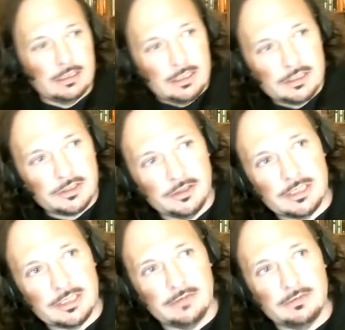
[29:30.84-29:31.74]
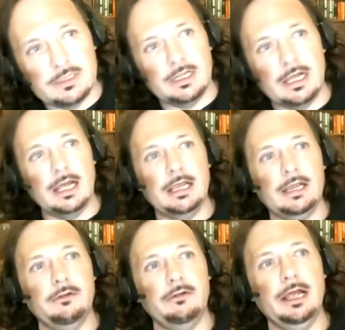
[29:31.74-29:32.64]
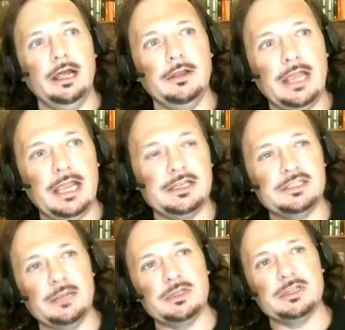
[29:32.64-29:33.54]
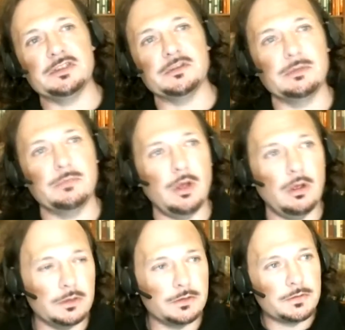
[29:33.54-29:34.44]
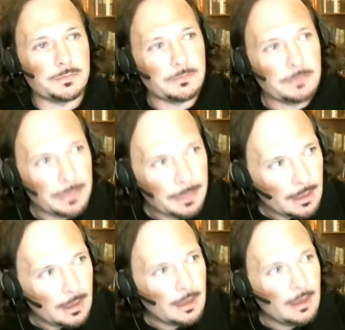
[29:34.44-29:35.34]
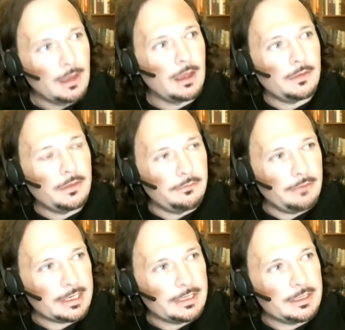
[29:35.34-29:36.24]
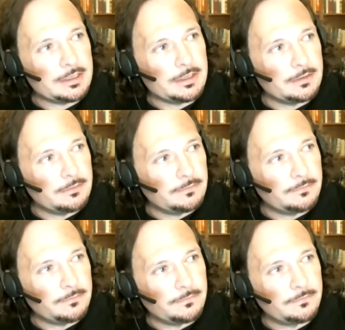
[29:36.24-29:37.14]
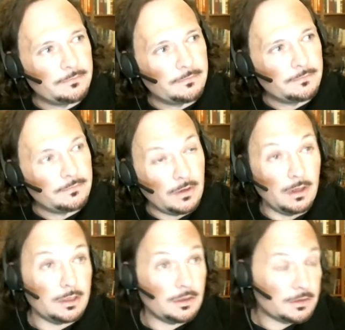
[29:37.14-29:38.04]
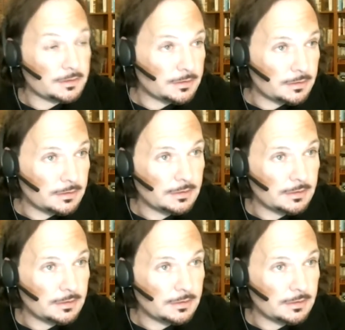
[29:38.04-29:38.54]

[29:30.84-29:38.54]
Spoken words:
issues even today around anti-Semitism in Poland, the recognition of the Holocaust.